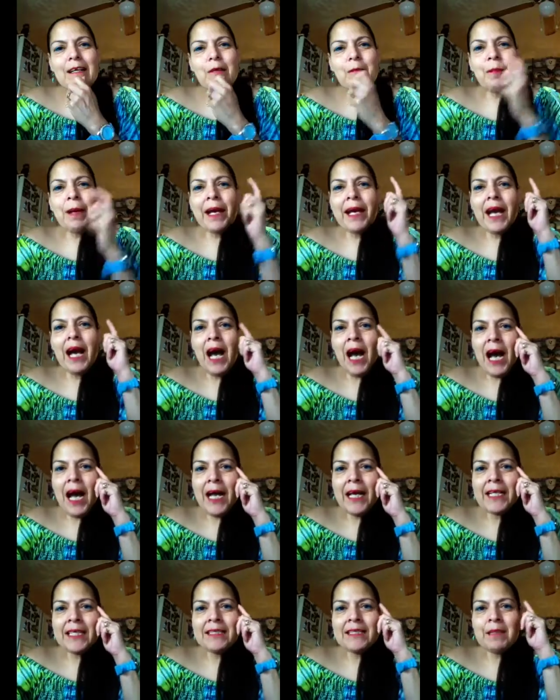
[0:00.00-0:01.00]
my
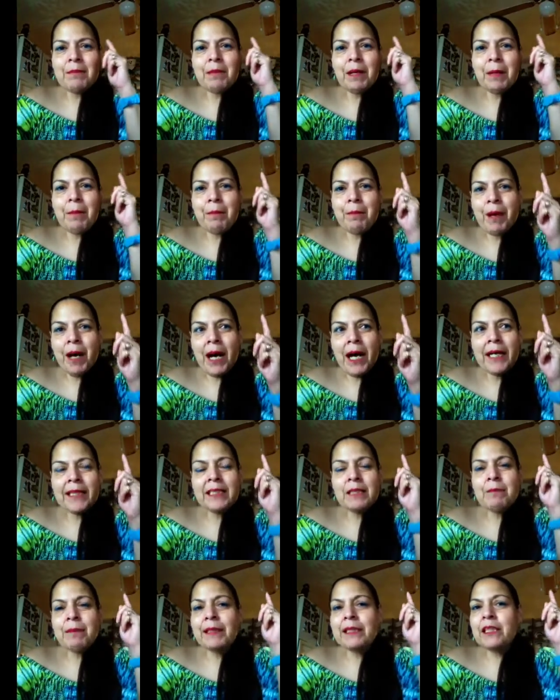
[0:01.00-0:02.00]
eyes and my
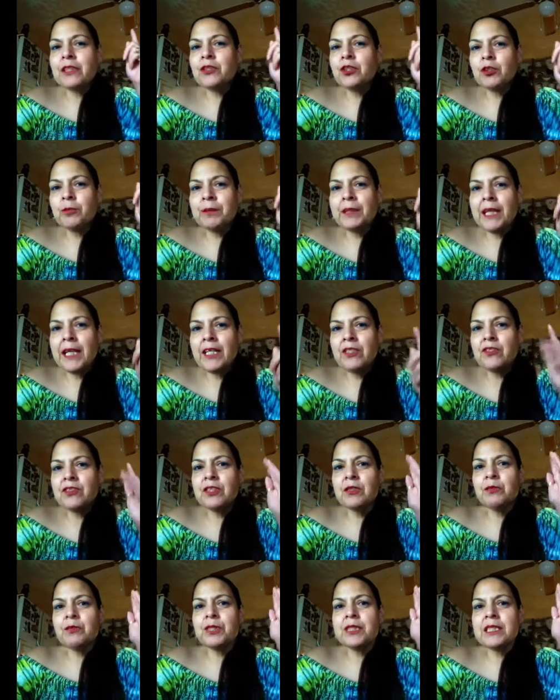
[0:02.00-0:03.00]
mind and my
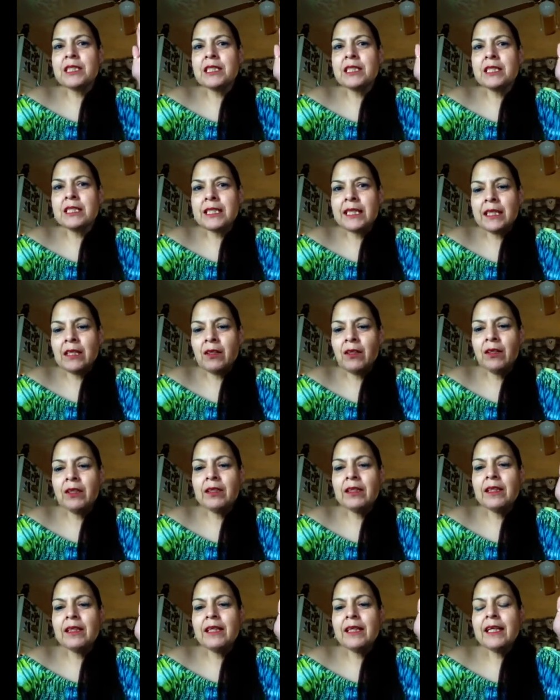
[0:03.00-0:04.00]
determination was
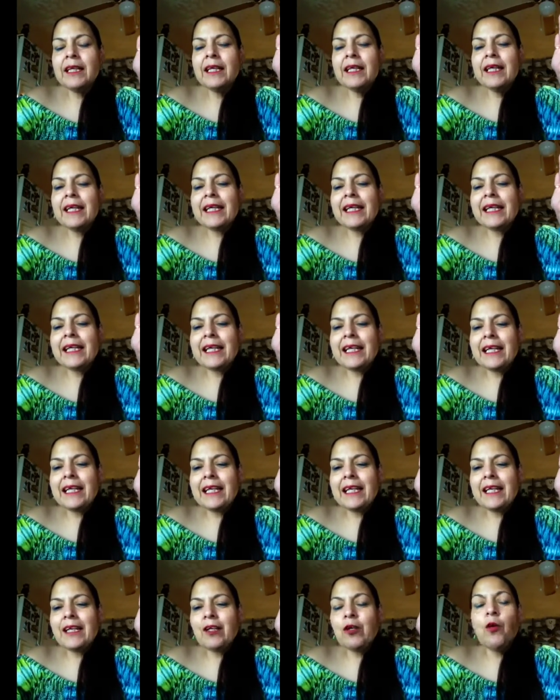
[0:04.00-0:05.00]
still
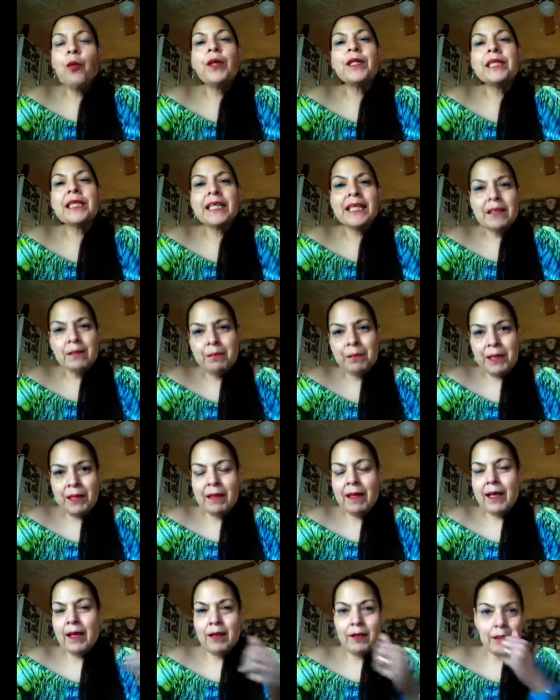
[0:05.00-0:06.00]
going to get me
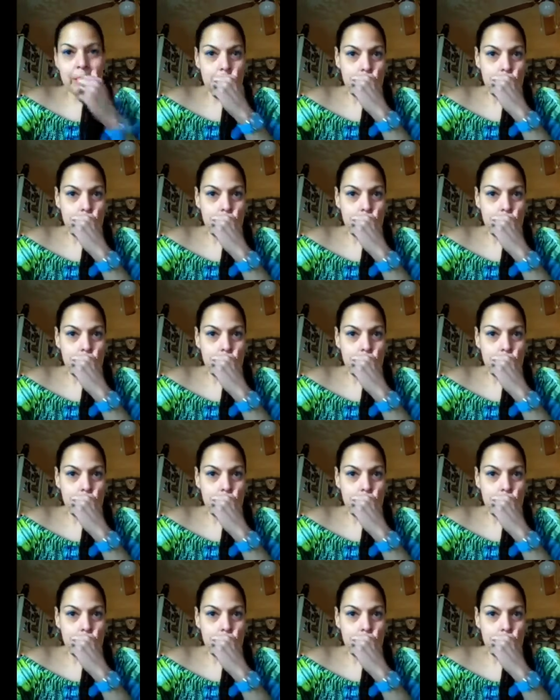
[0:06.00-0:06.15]
there.